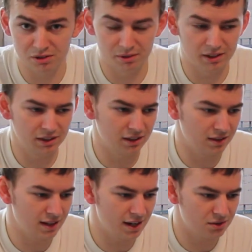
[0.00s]
to it
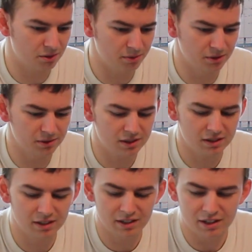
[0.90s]
in the
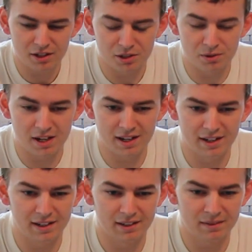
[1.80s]
attributes, you
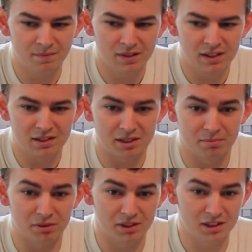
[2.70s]
can
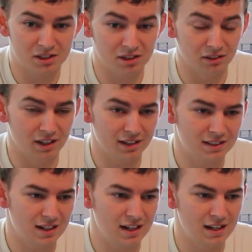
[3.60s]
simply
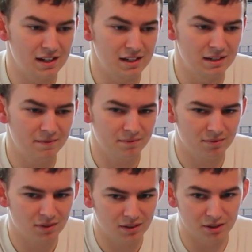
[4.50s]
select a,
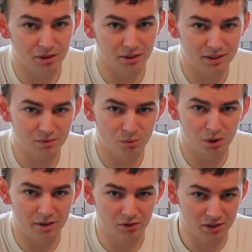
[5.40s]
like
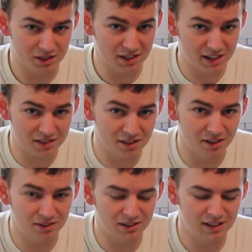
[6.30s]
whatever it's nested
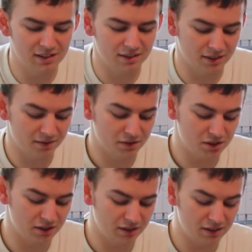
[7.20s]
underneath. Like if
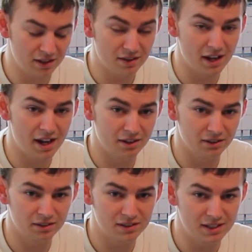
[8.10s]
it's in the
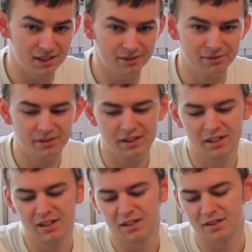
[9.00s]
header div,
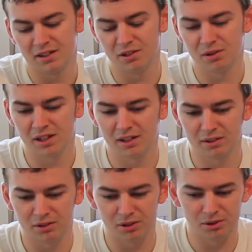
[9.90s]
then you
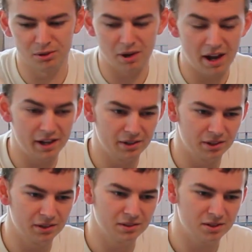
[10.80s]
can do
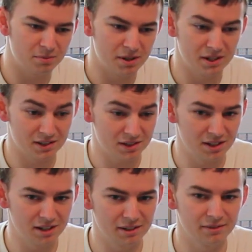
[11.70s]
header space
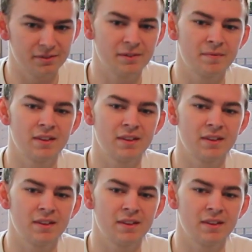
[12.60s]
div,